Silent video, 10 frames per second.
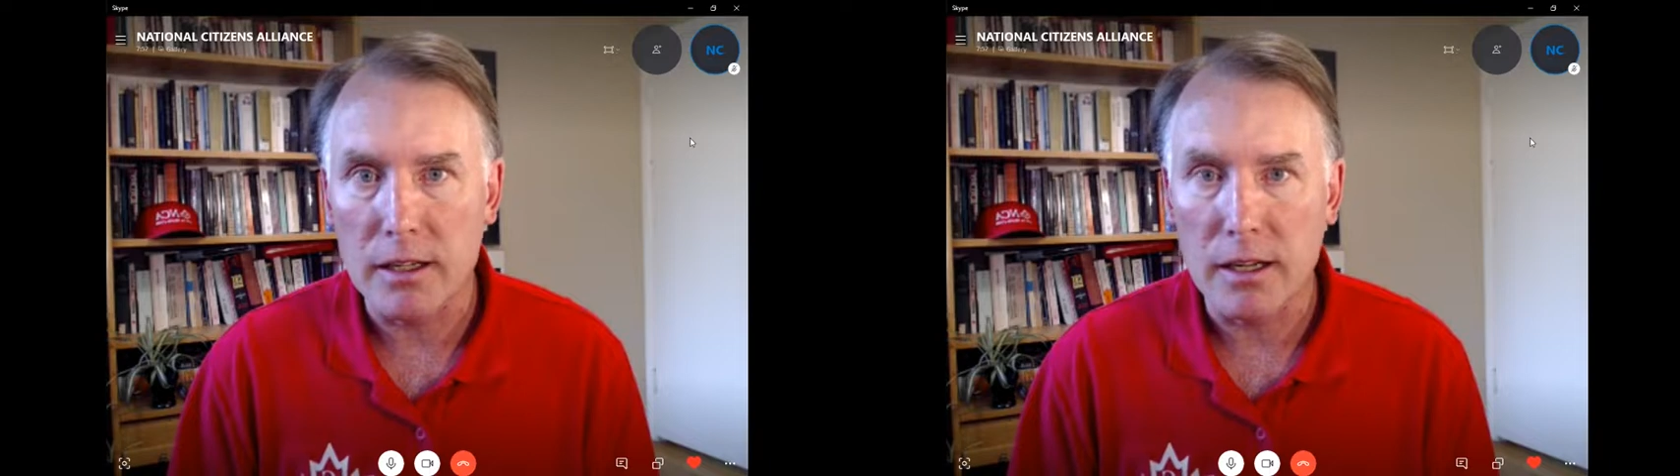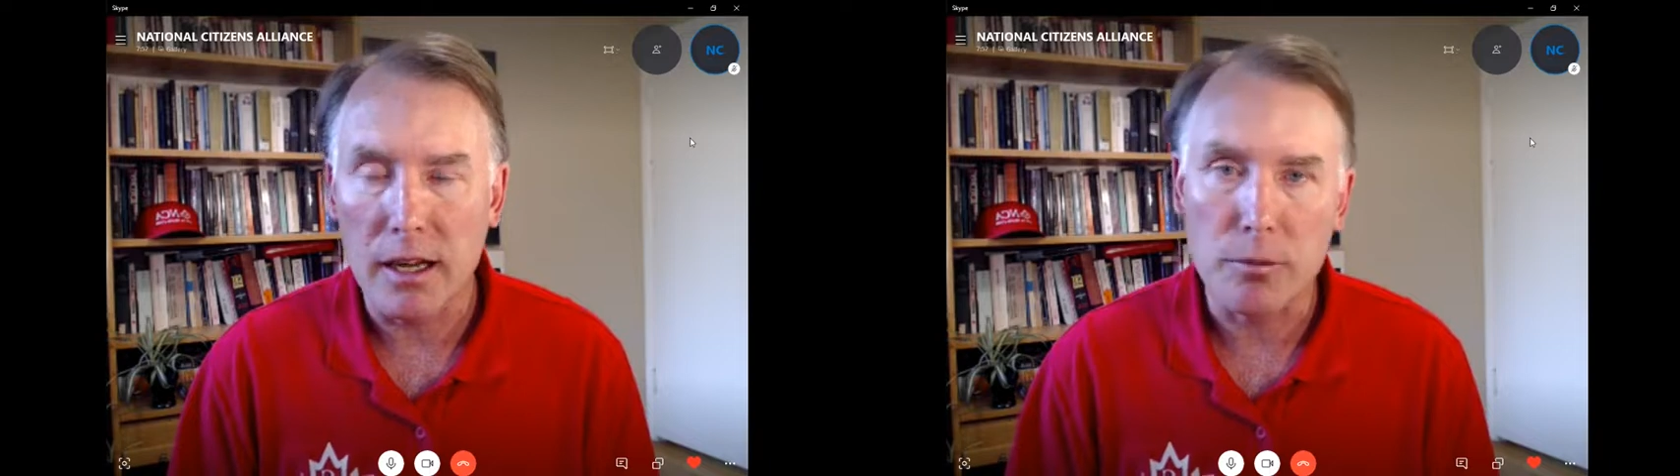
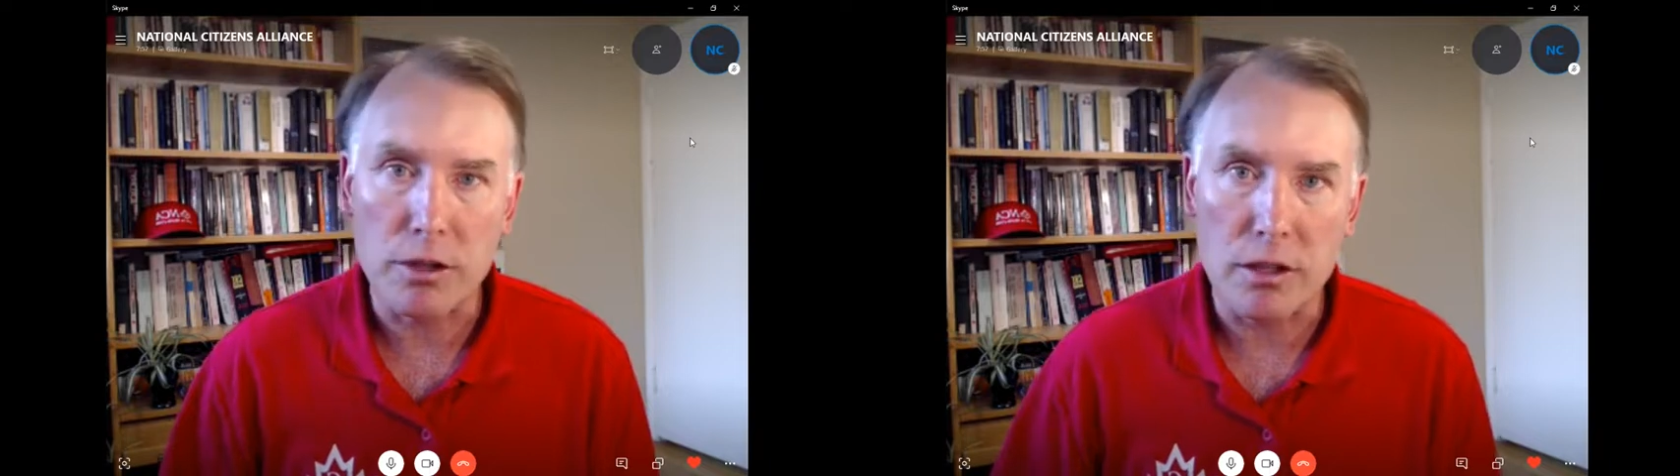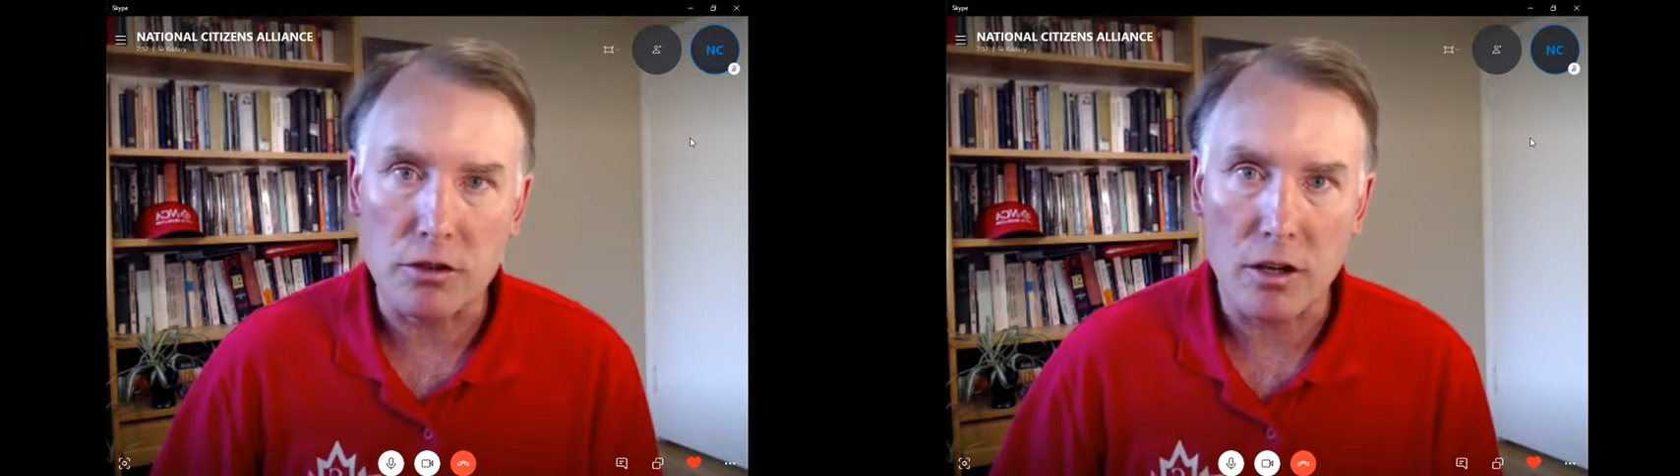and we're going
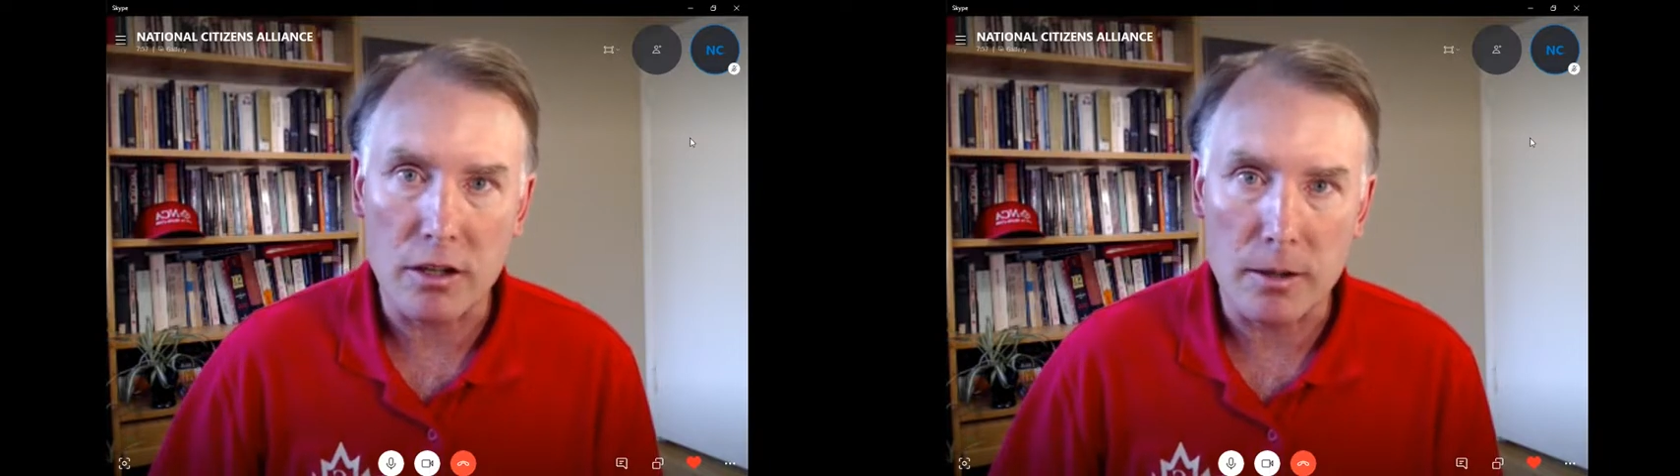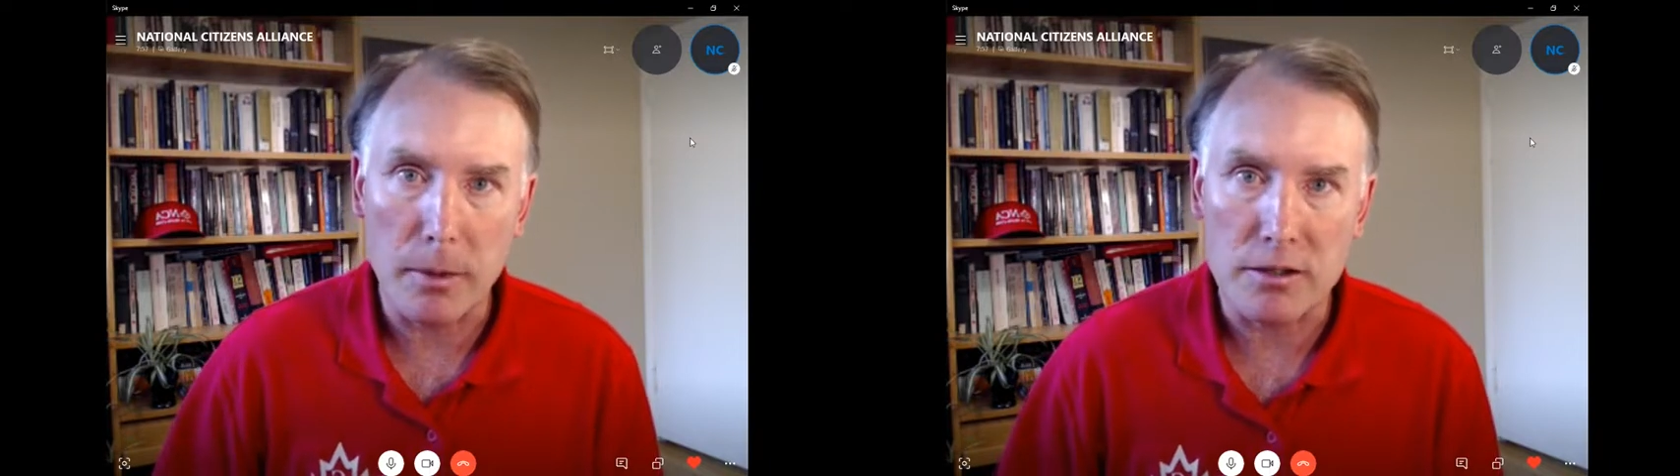to talk
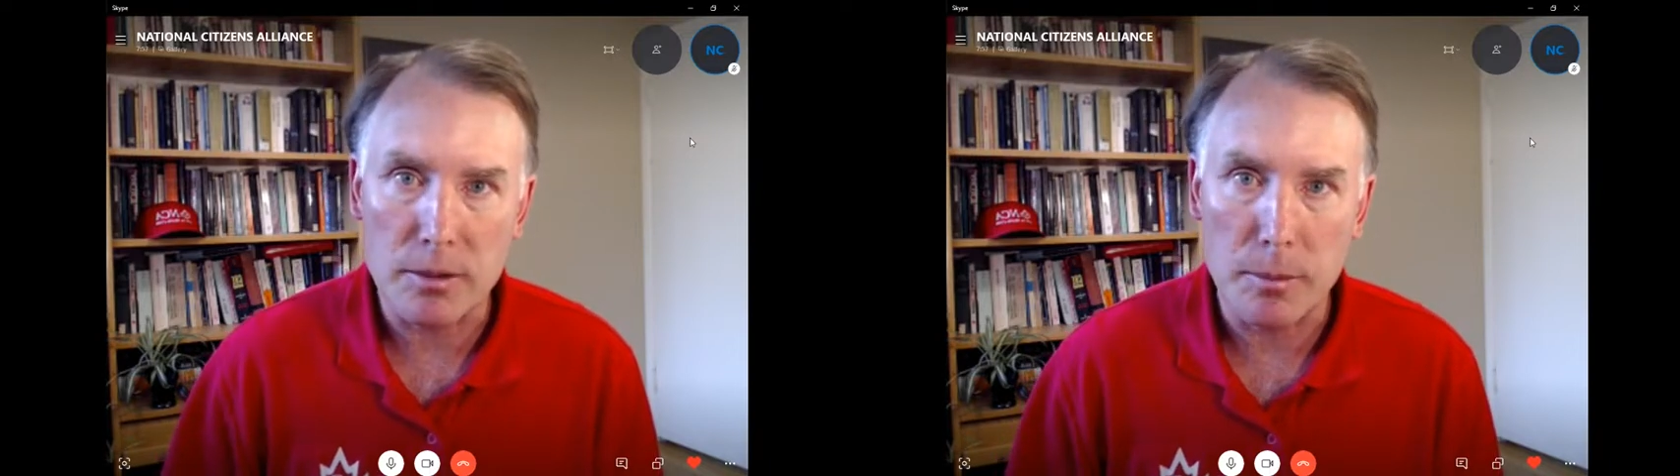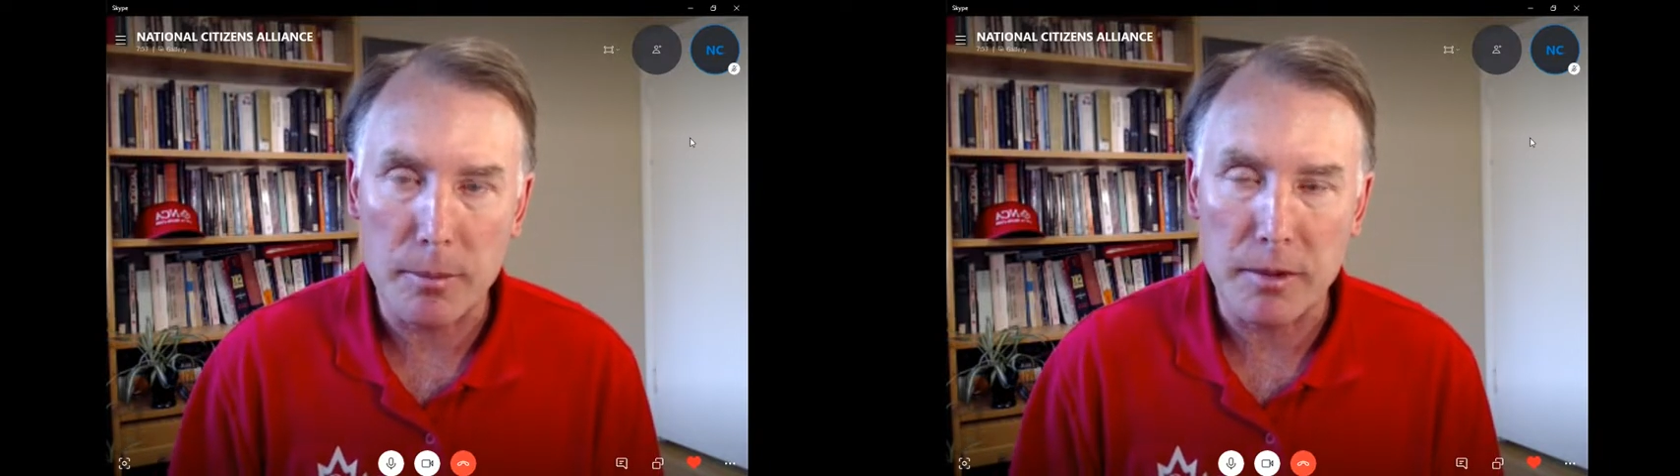about some
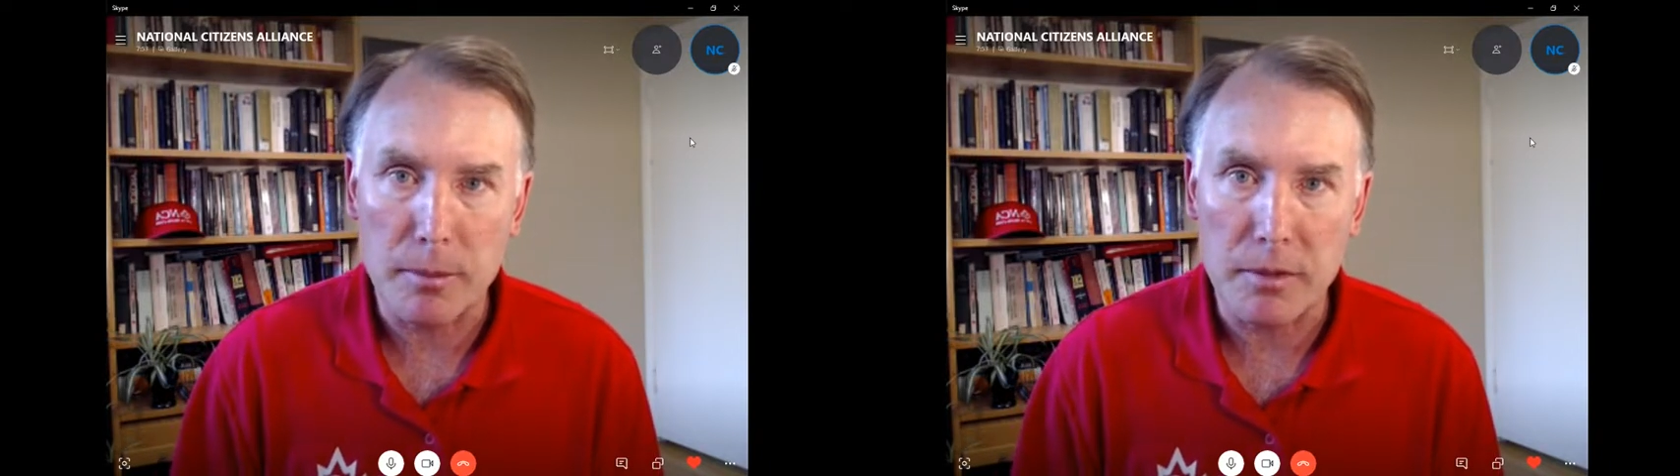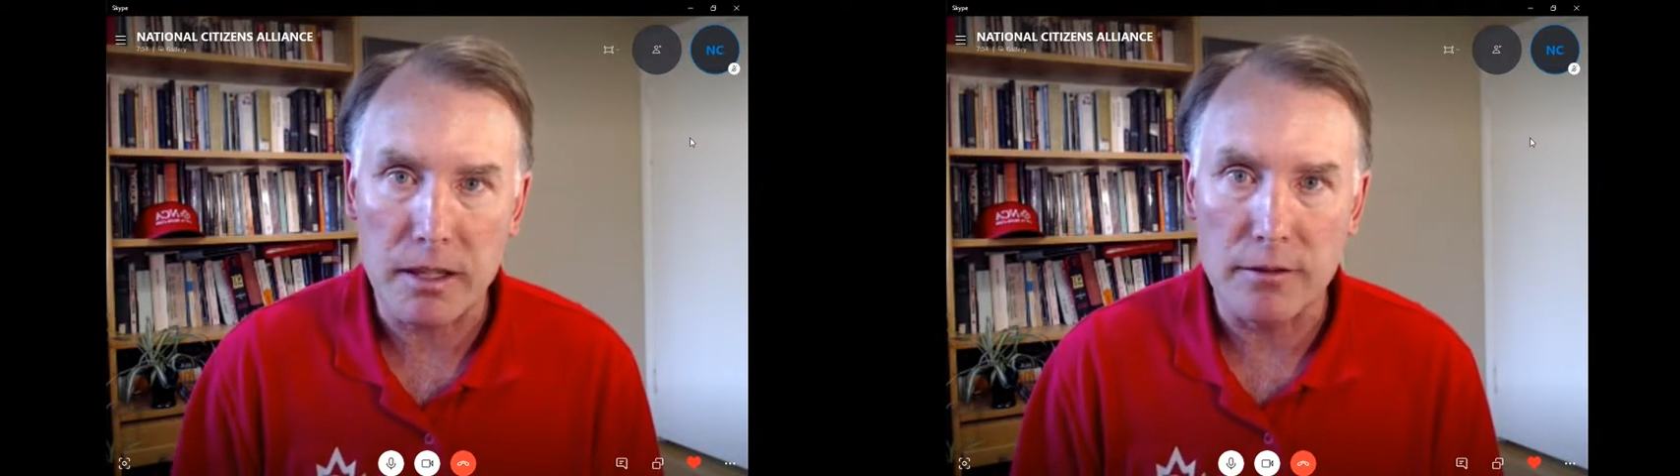
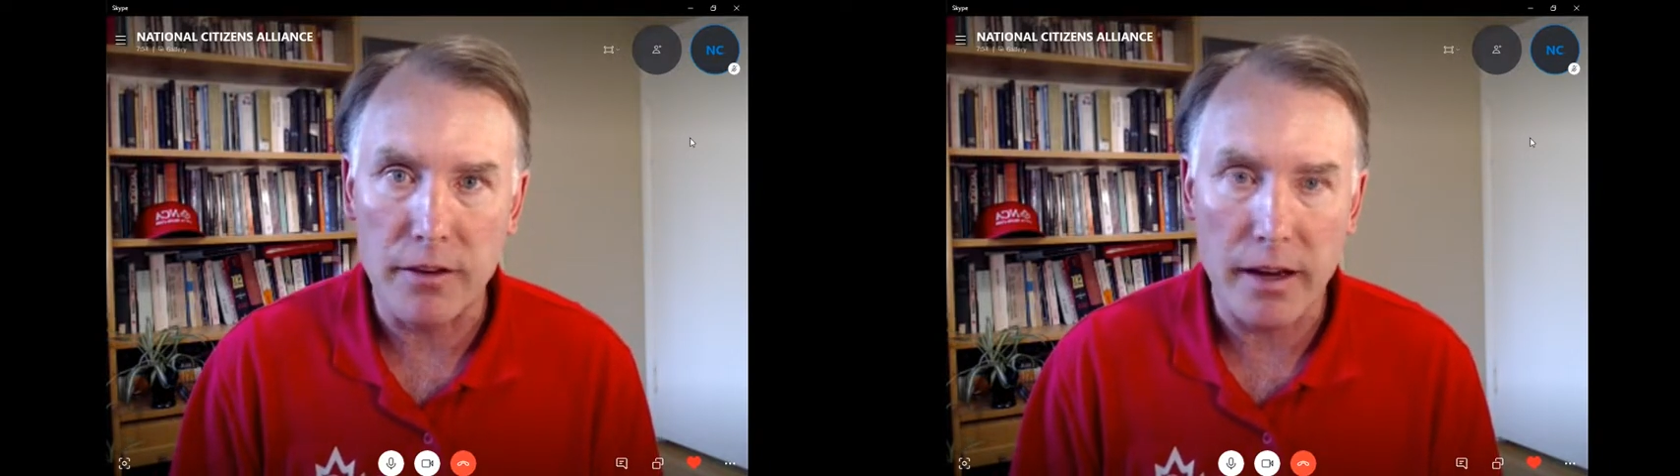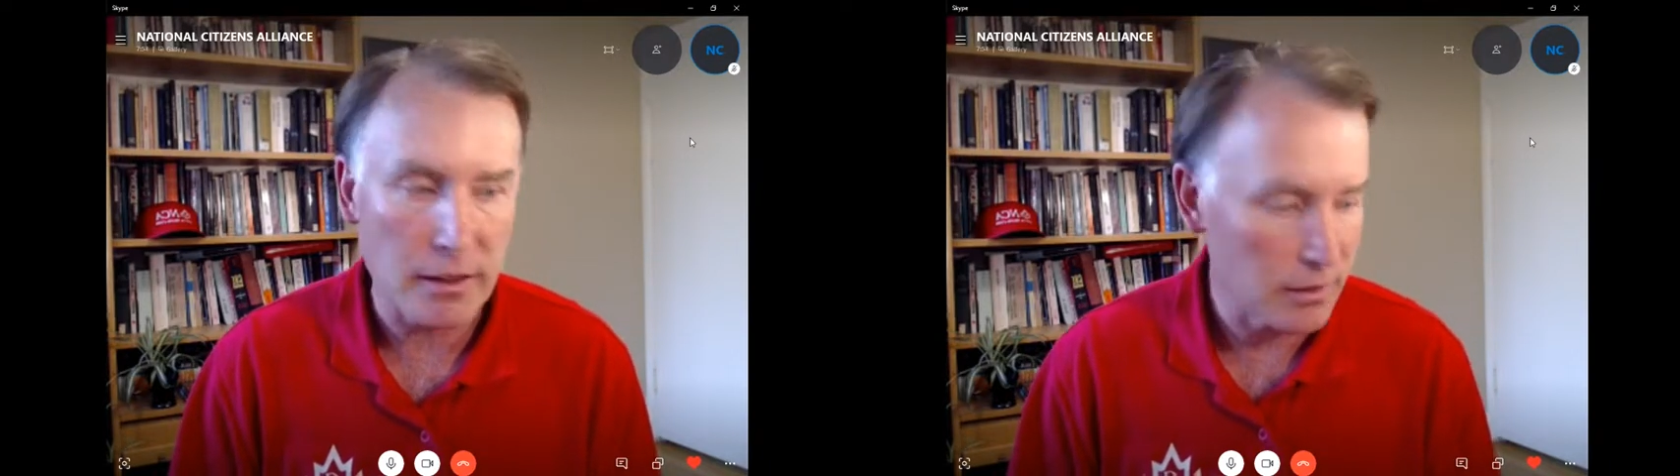upcoming
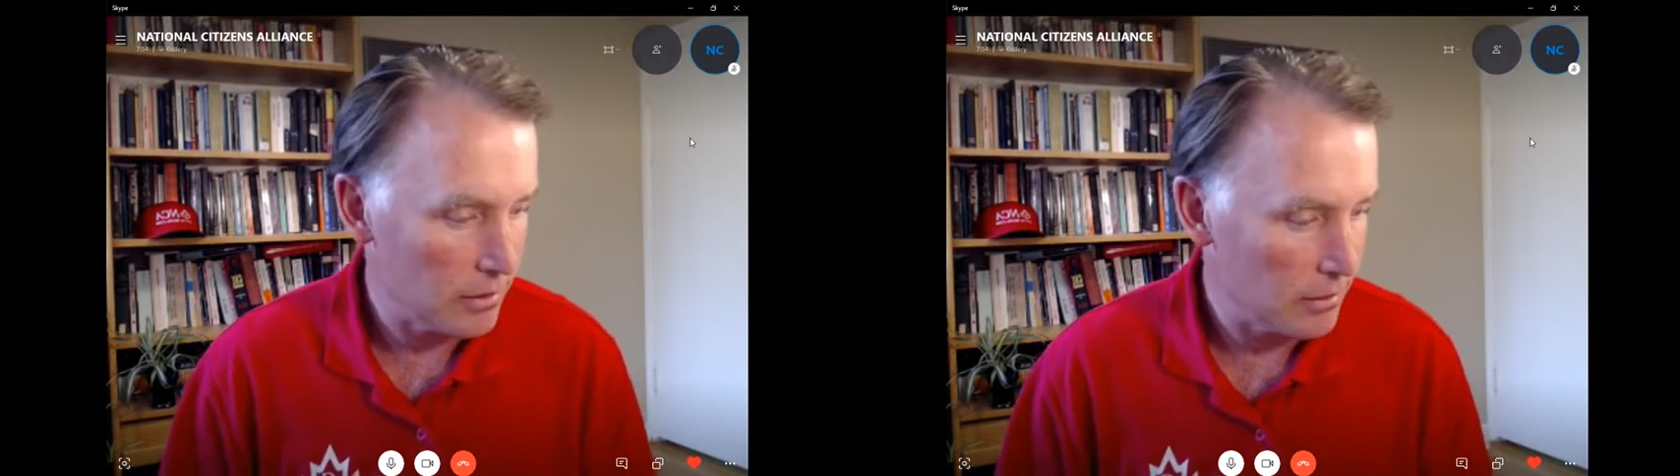events.